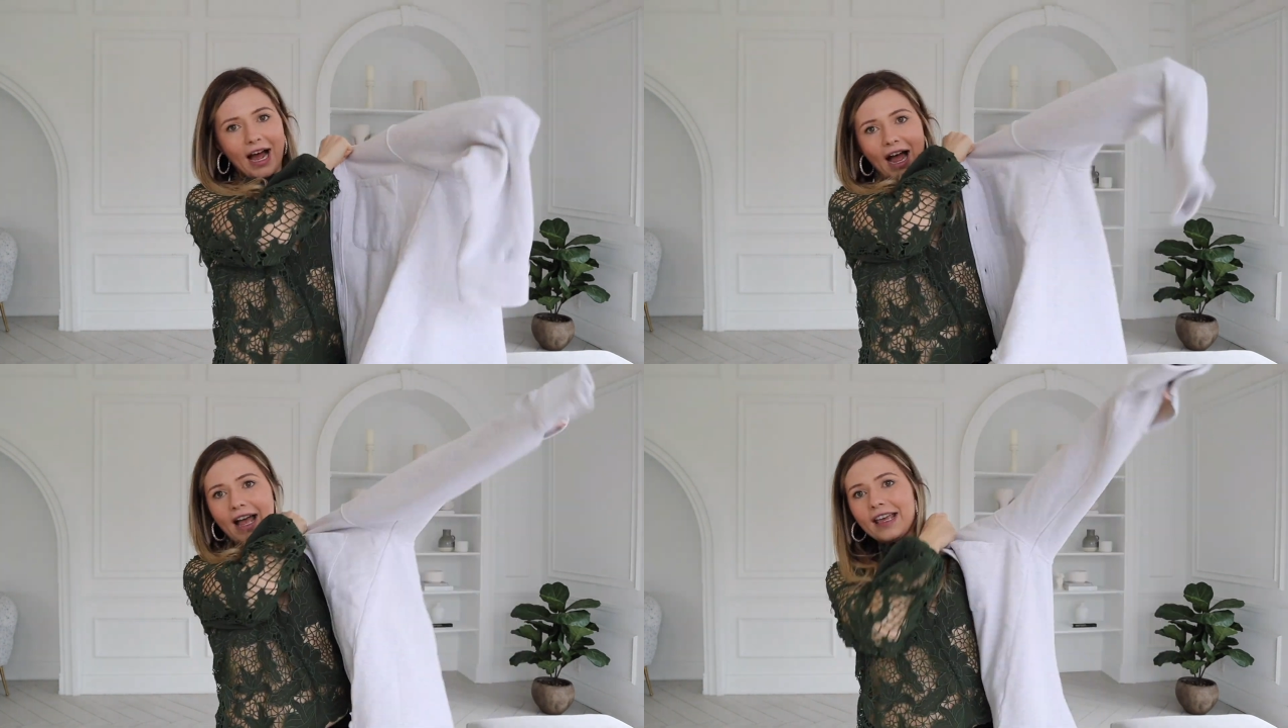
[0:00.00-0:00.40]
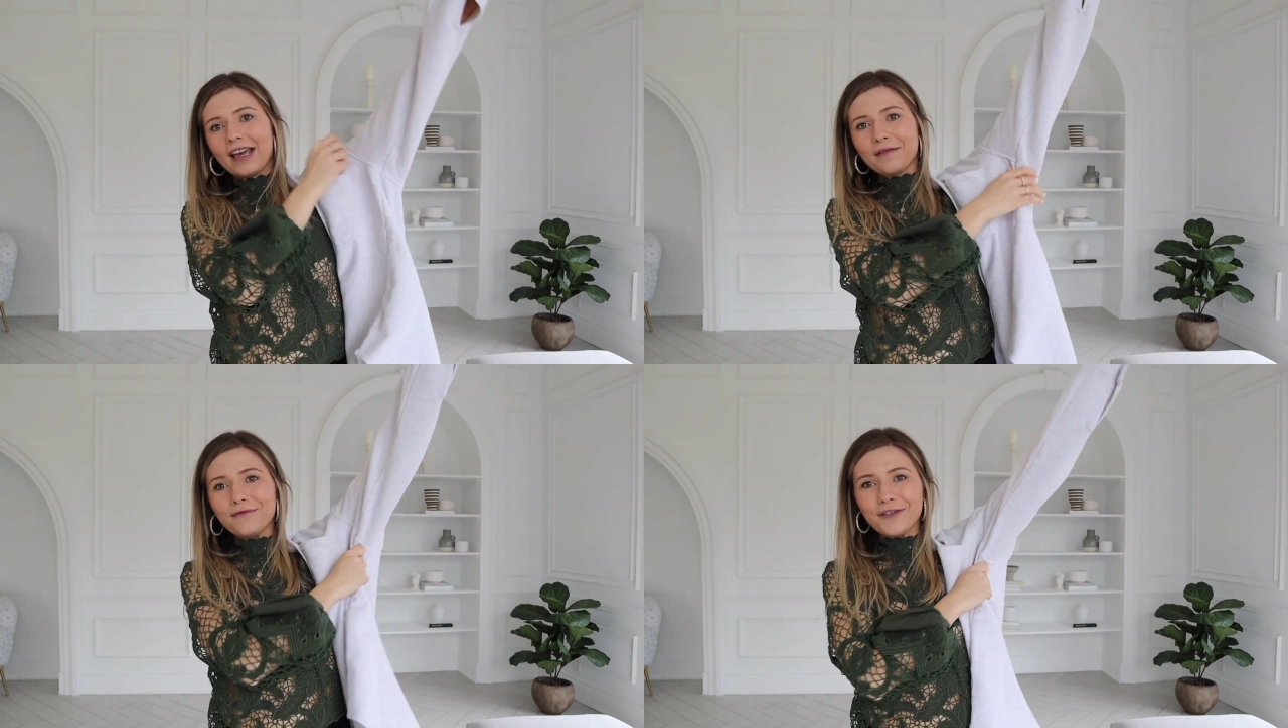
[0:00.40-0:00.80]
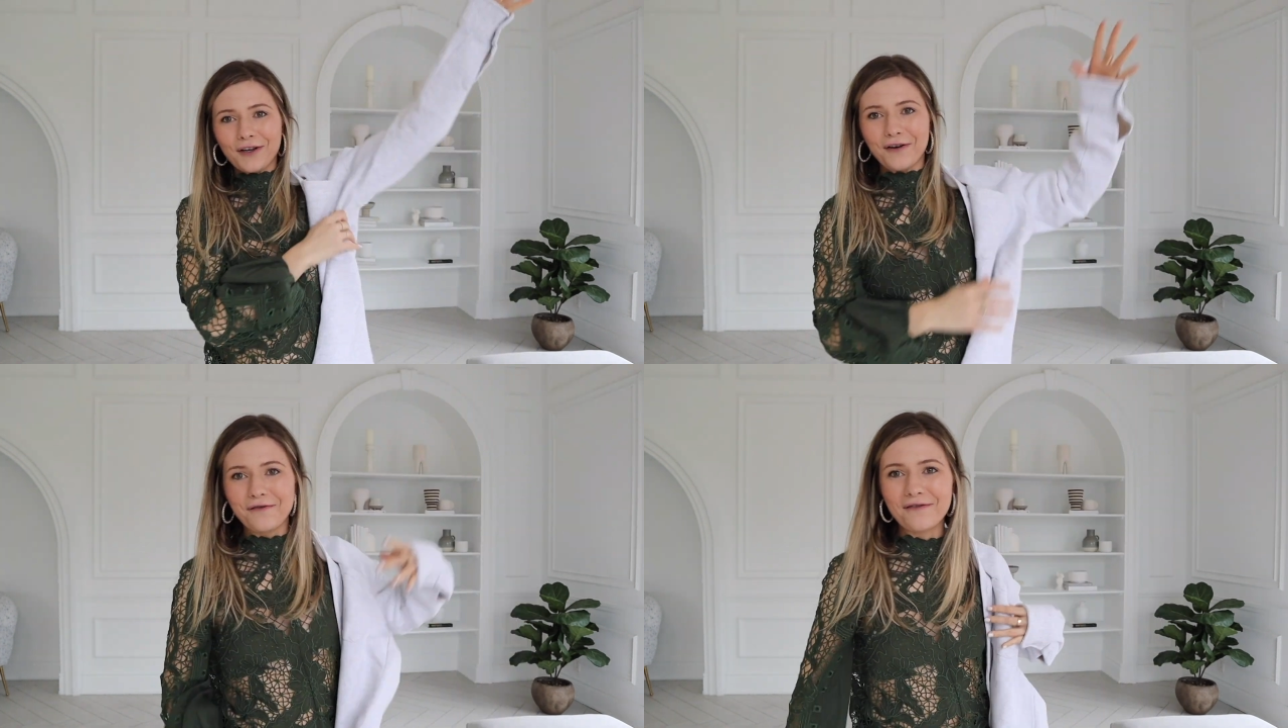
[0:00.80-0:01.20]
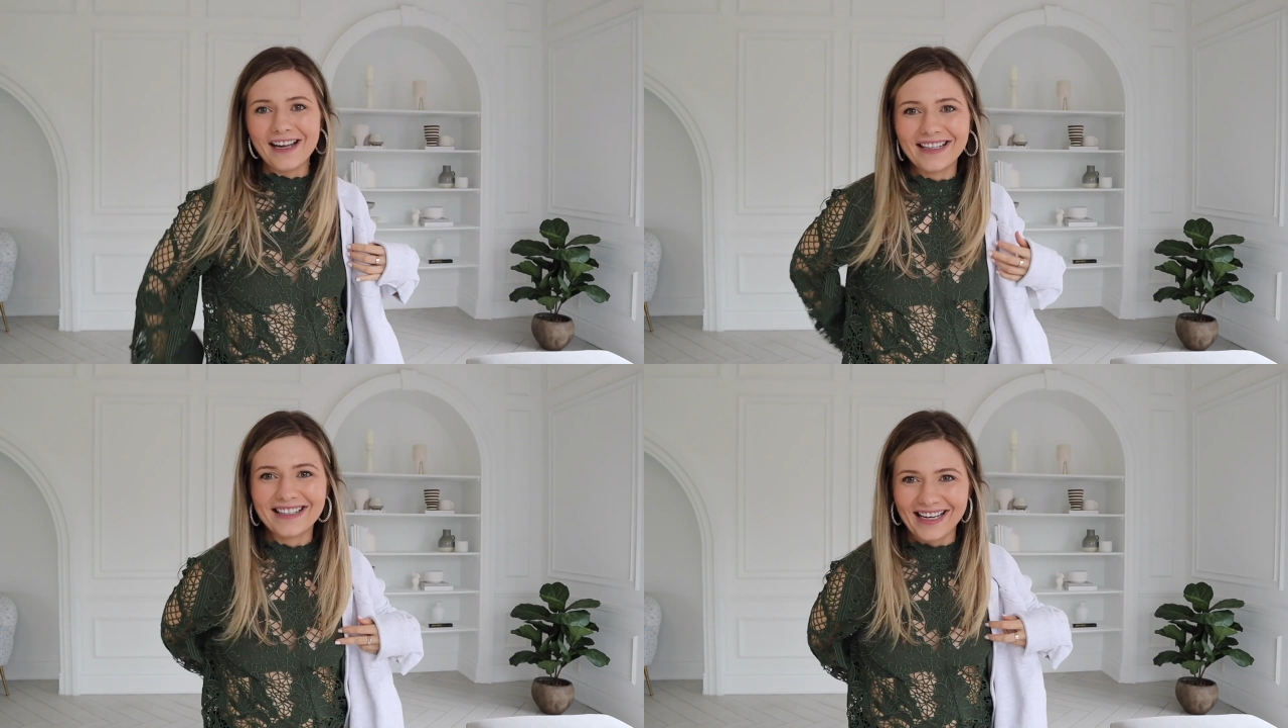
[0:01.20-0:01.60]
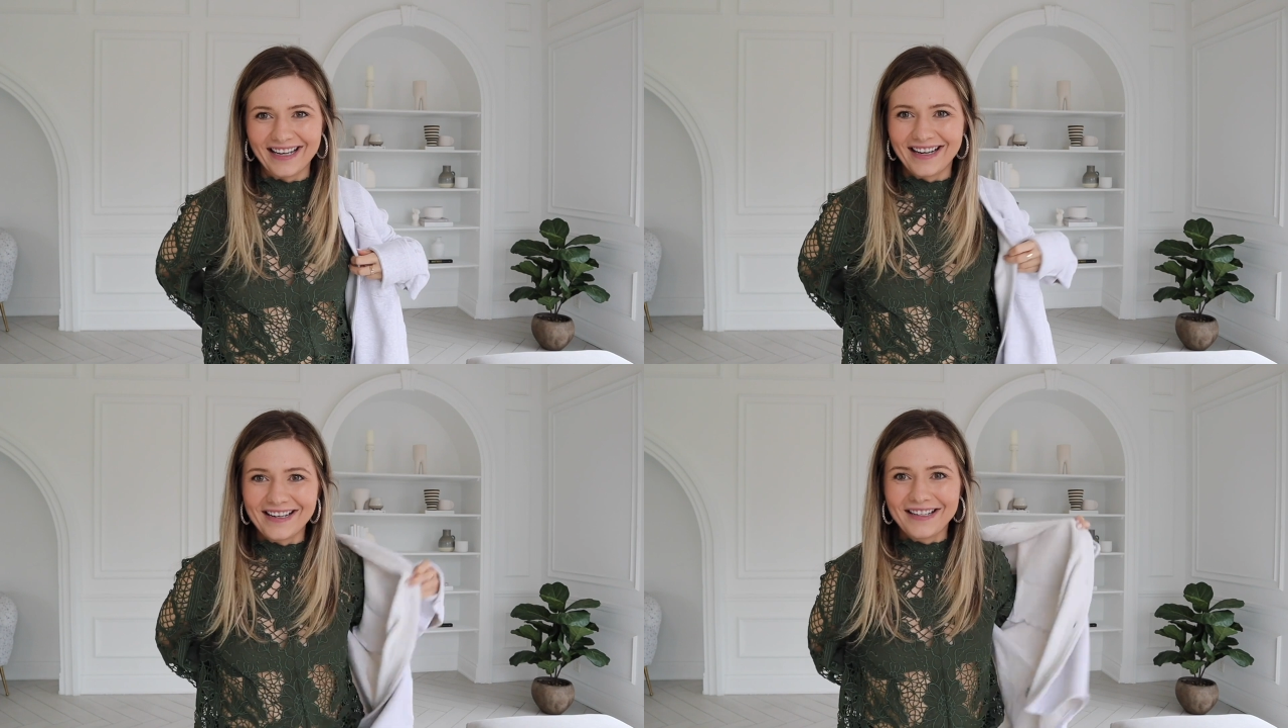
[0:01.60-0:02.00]
I am so
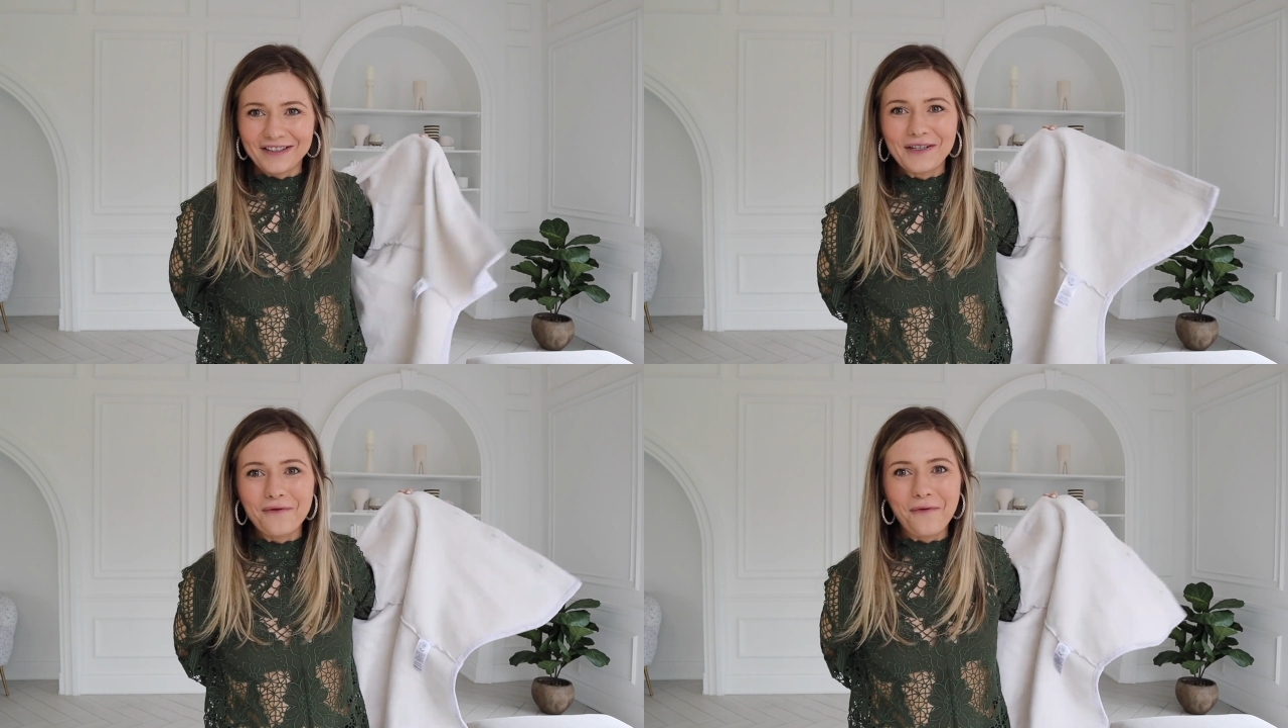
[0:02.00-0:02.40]
excited to